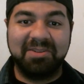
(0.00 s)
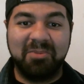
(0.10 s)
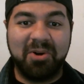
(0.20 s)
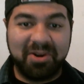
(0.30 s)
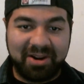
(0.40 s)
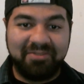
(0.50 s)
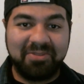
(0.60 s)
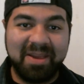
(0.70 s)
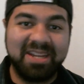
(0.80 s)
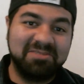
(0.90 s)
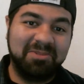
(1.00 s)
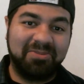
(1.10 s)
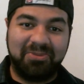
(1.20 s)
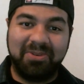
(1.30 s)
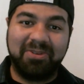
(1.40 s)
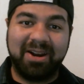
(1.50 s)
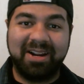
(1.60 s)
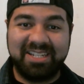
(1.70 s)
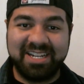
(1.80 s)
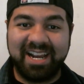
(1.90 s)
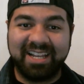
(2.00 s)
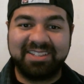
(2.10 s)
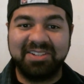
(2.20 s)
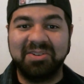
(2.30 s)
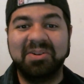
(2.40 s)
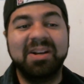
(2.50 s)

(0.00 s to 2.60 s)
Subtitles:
more information with what she got too.